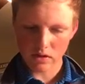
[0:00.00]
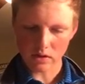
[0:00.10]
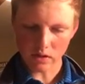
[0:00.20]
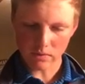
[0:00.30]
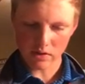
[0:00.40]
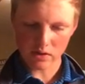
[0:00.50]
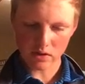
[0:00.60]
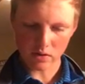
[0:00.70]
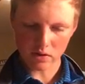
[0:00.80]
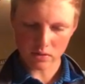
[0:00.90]
and the limit is
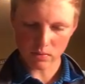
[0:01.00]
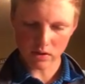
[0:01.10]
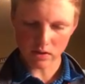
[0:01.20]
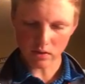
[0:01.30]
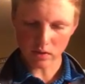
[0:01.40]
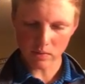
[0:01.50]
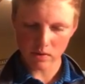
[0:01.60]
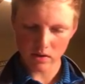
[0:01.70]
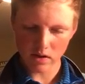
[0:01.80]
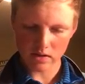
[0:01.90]
going to be the
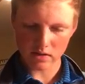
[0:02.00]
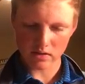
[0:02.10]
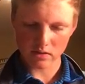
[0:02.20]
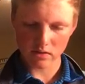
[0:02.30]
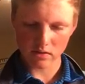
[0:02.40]
limit as